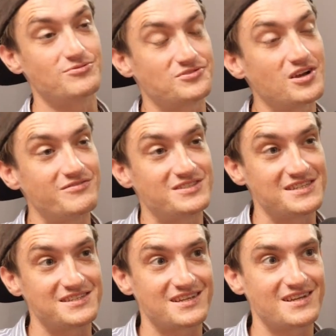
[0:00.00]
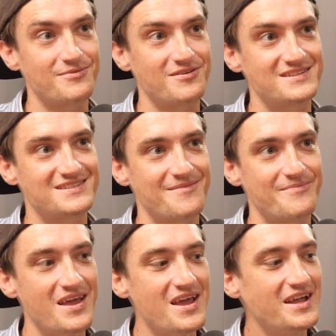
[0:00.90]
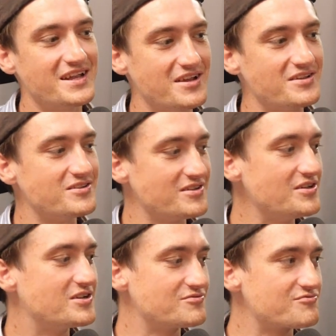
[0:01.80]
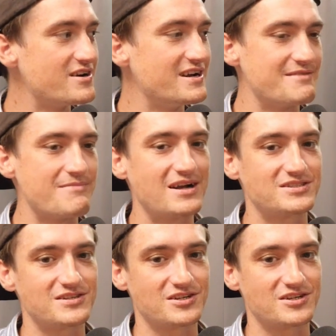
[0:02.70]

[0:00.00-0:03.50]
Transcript: service in a cinema. It's you could really imagine a